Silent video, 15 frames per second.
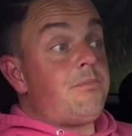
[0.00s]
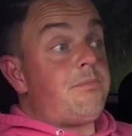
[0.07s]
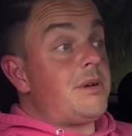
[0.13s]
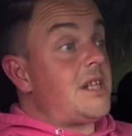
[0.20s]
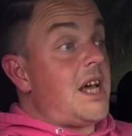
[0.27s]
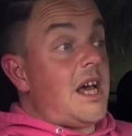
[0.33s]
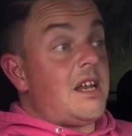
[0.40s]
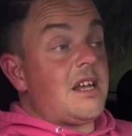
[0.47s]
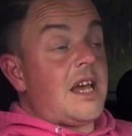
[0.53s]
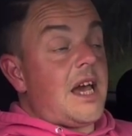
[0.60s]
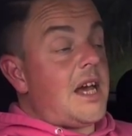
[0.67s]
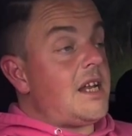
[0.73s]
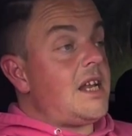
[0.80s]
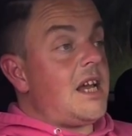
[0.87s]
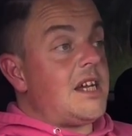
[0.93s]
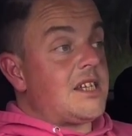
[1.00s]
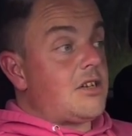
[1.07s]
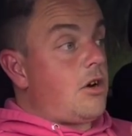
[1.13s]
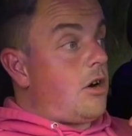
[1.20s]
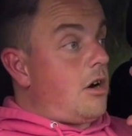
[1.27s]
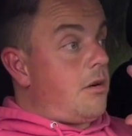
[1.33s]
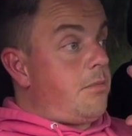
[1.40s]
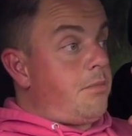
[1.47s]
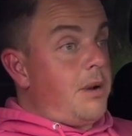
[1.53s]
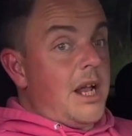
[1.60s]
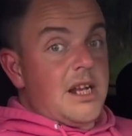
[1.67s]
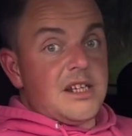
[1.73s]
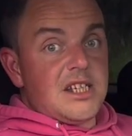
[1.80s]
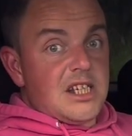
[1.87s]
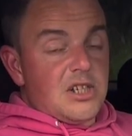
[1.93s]
But then again, it's got
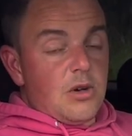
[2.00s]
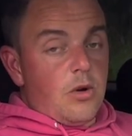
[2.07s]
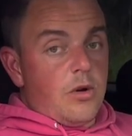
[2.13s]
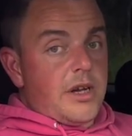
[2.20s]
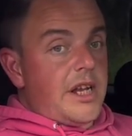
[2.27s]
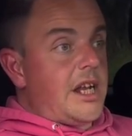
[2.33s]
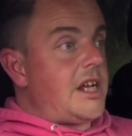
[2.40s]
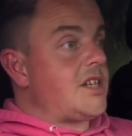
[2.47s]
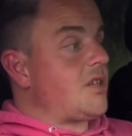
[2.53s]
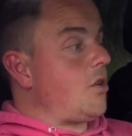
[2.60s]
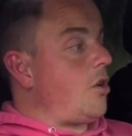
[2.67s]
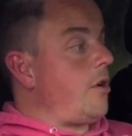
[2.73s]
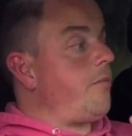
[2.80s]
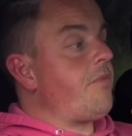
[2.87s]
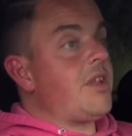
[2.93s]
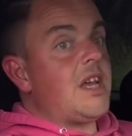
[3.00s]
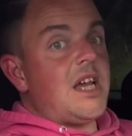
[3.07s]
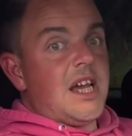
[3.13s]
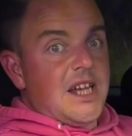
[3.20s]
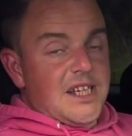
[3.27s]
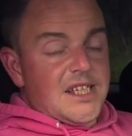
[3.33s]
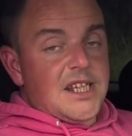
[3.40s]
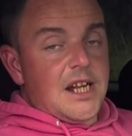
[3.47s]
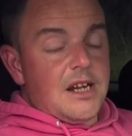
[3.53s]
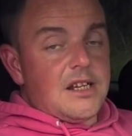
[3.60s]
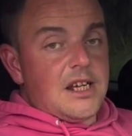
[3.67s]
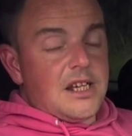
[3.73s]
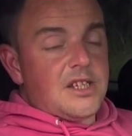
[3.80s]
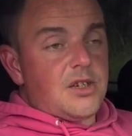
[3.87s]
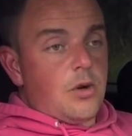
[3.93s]
plenty of torque in it, so it still
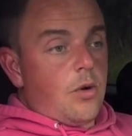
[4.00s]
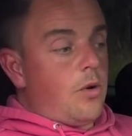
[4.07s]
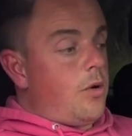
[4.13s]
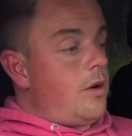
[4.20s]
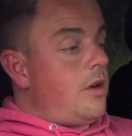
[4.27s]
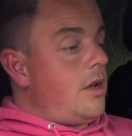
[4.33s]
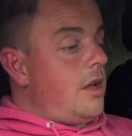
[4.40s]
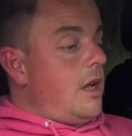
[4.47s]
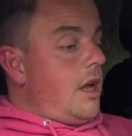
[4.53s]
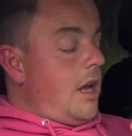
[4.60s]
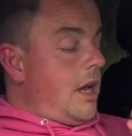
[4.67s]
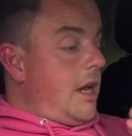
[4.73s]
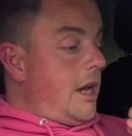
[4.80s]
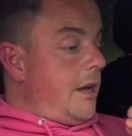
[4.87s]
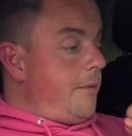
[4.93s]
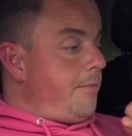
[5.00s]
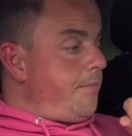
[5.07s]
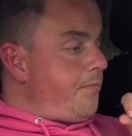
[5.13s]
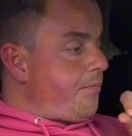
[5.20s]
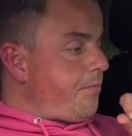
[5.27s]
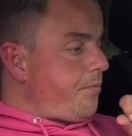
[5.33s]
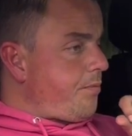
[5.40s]
does go. And